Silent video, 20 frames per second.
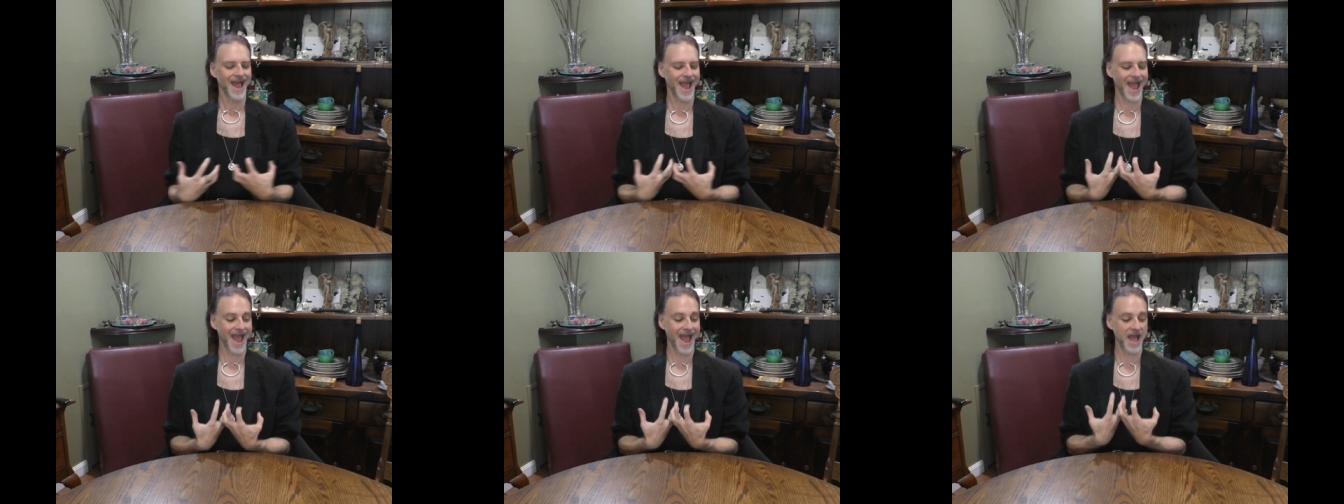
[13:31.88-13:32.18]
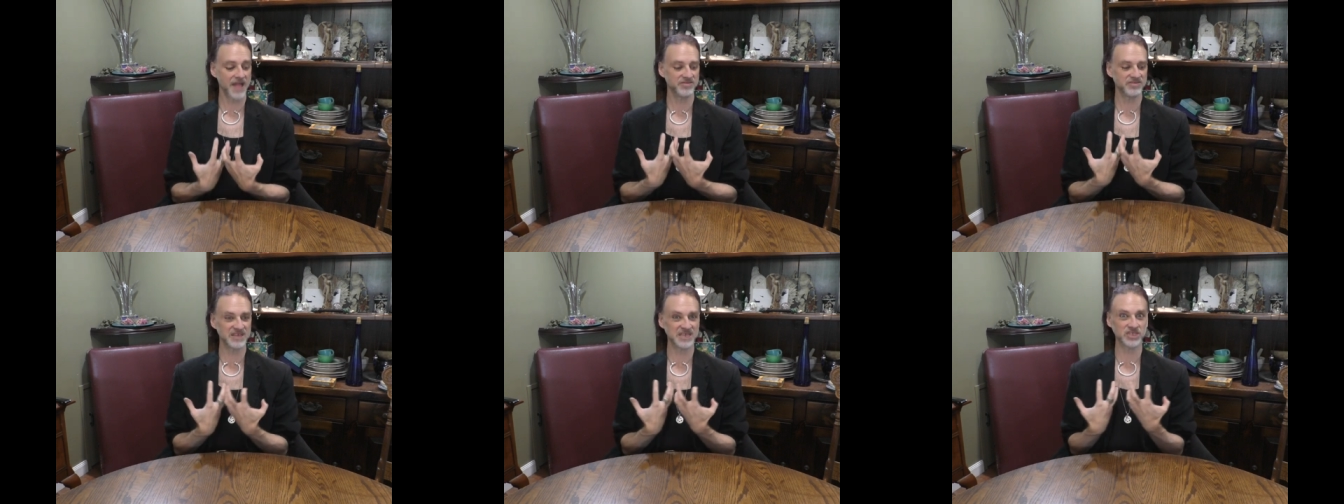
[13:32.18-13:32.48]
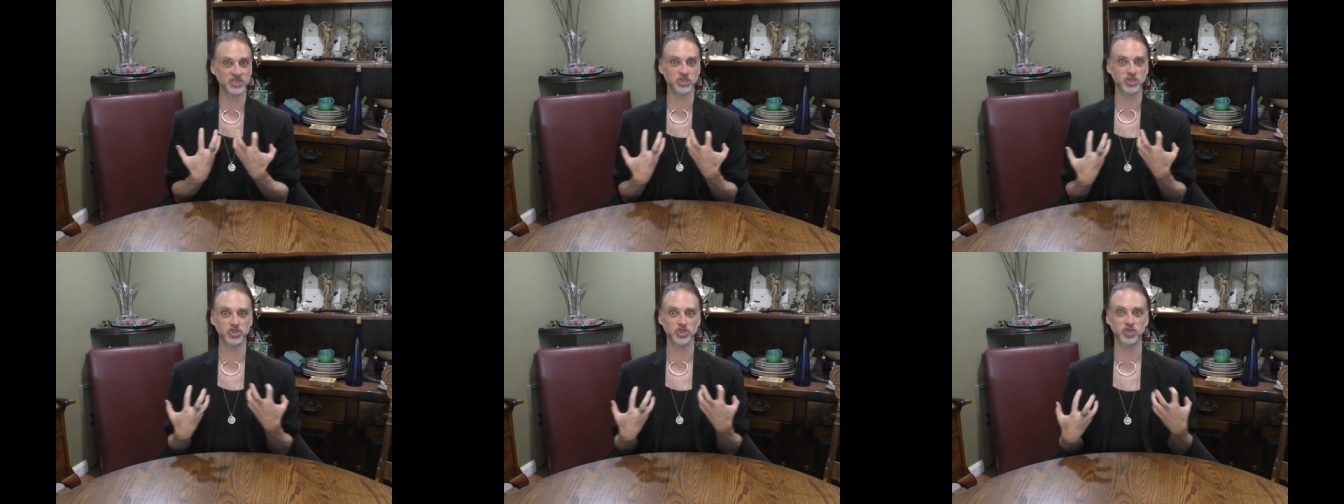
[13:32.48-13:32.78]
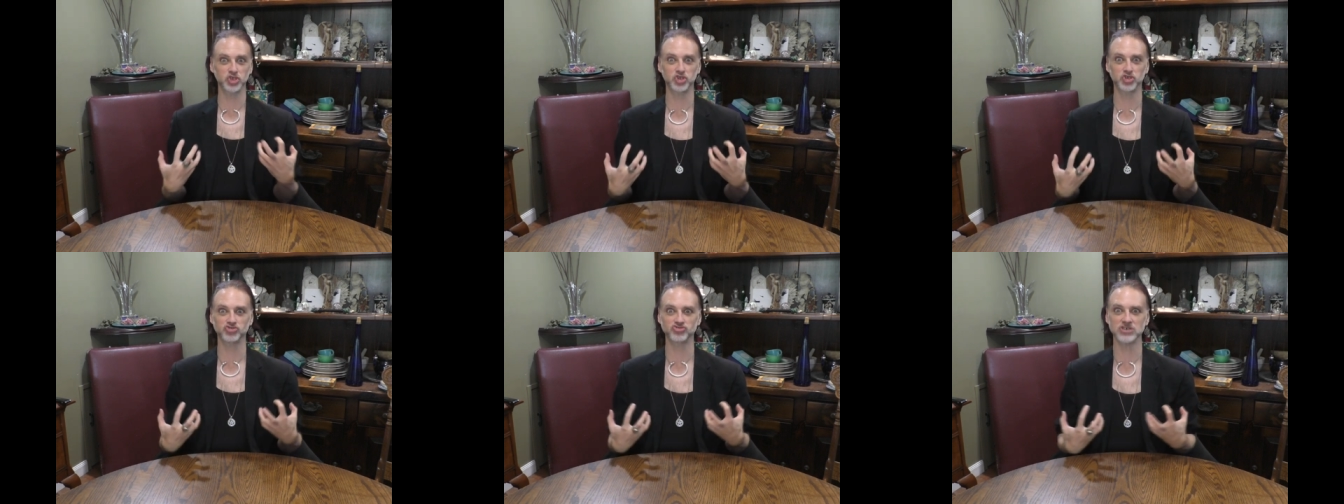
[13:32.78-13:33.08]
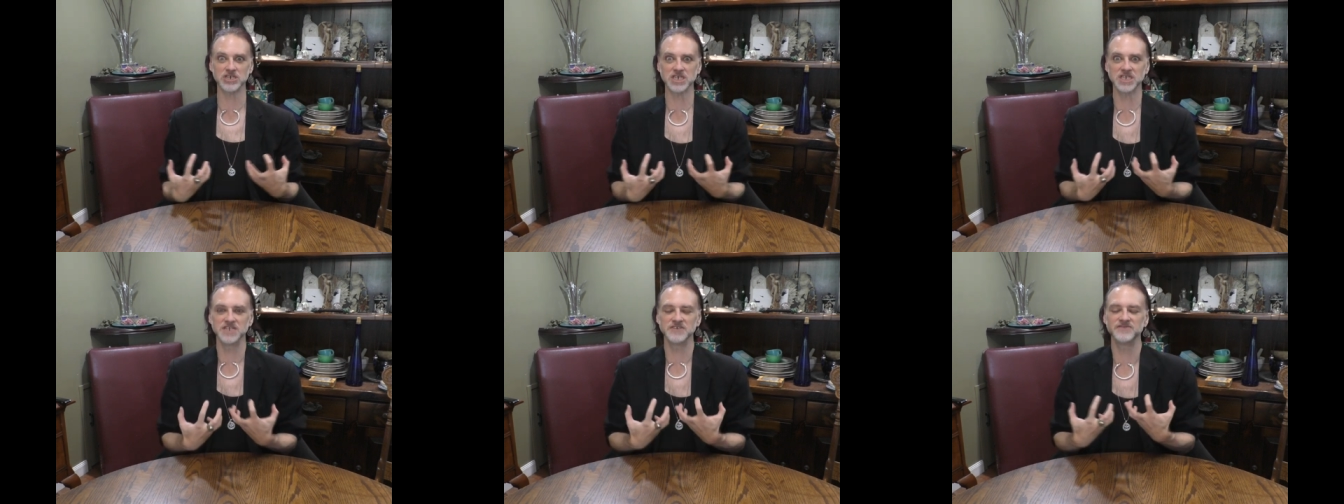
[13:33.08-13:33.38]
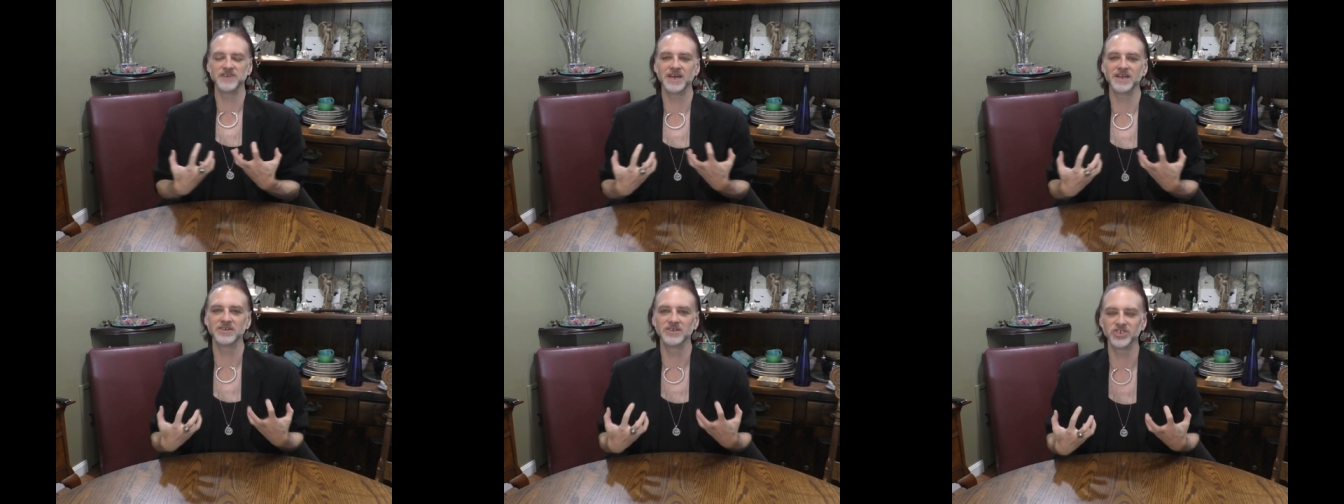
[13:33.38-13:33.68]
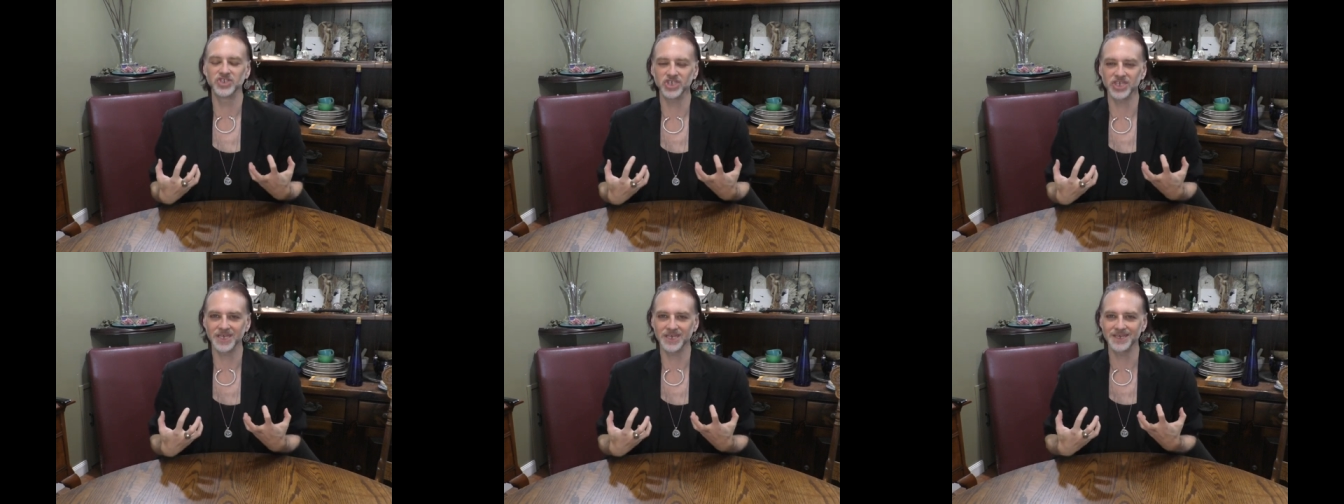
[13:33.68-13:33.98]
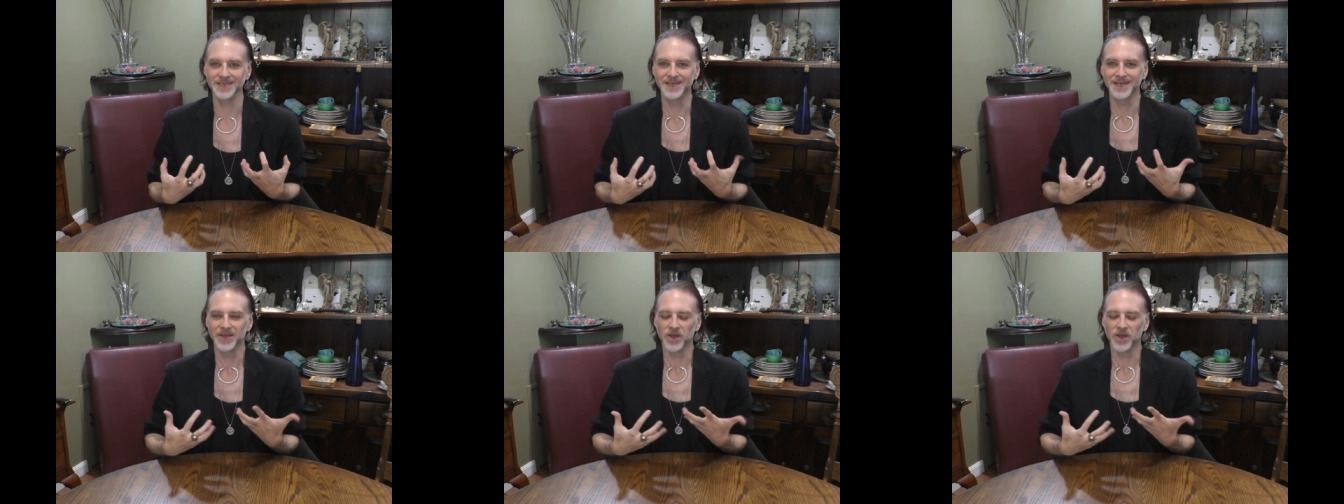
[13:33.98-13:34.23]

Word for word: and this destructive energy?